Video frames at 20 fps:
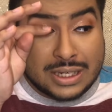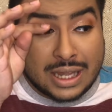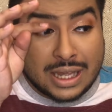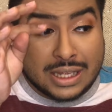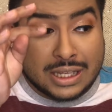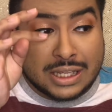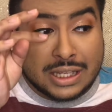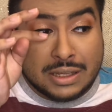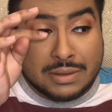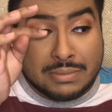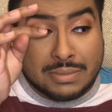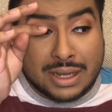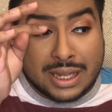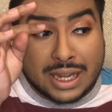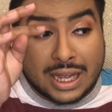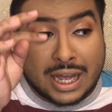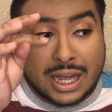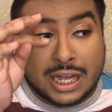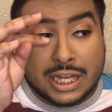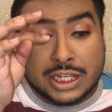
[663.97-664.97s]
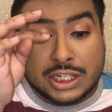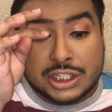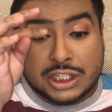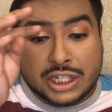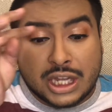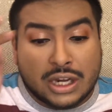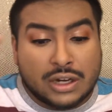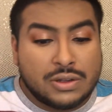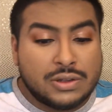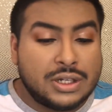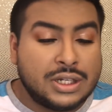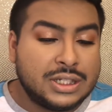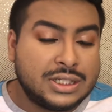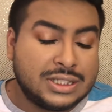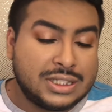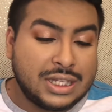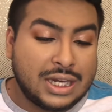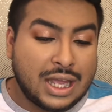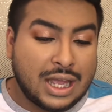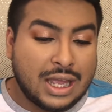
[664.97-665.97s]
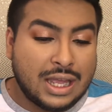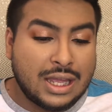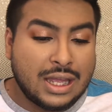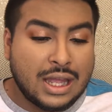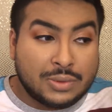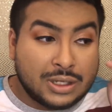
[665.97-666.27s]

liking my eyeshadow look today.